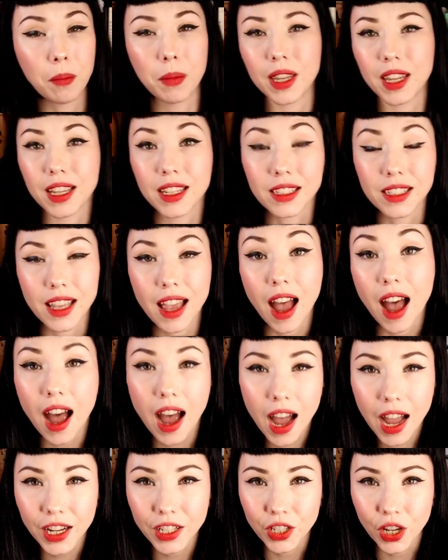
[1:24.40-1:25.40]
because
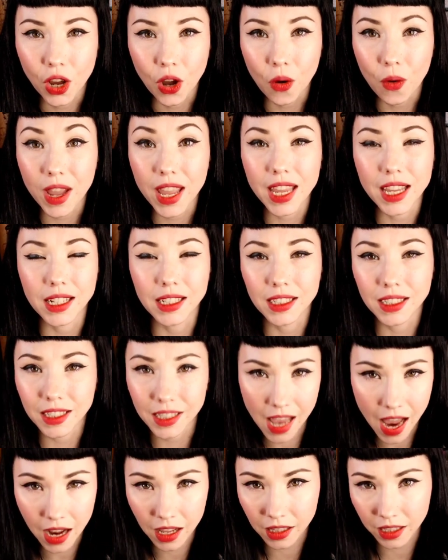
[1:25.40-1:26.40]
I know
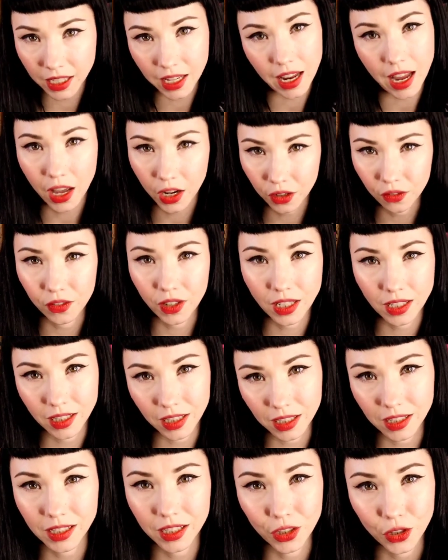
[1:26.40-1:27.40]
exactly how to
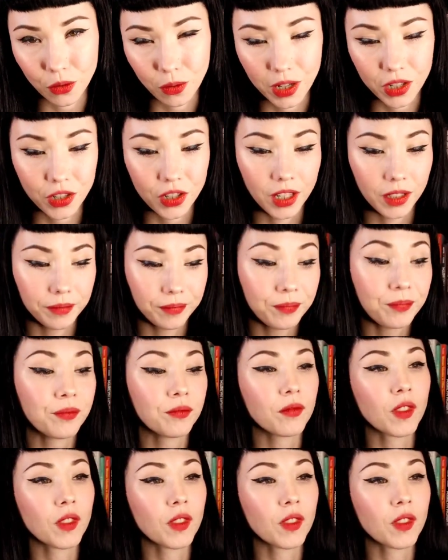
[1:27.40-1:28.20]
fix this situation."